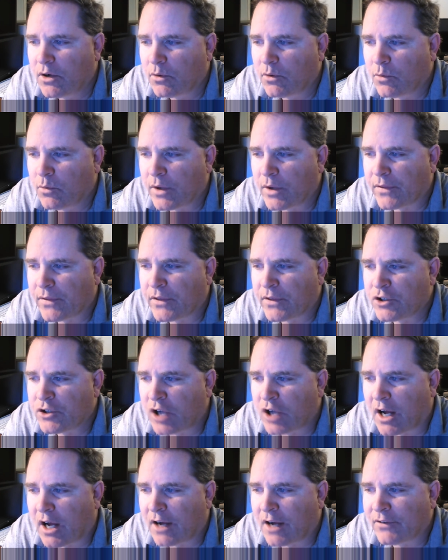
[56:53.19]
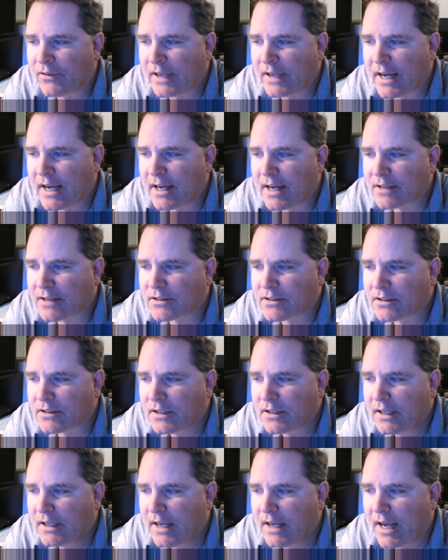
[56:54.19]
with the jaw of an ass
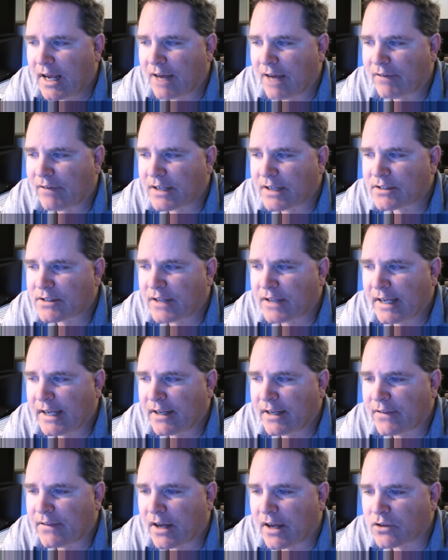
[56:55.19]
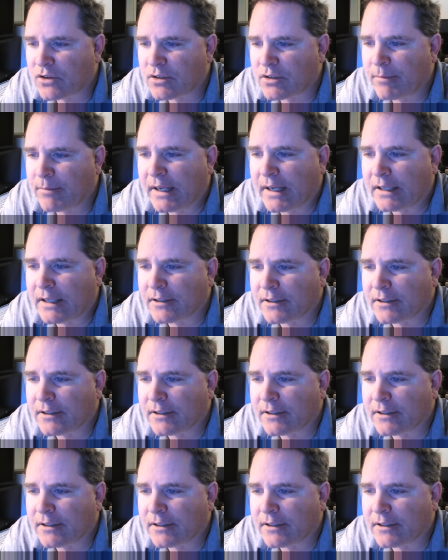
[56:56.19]
have I slain a thousand men.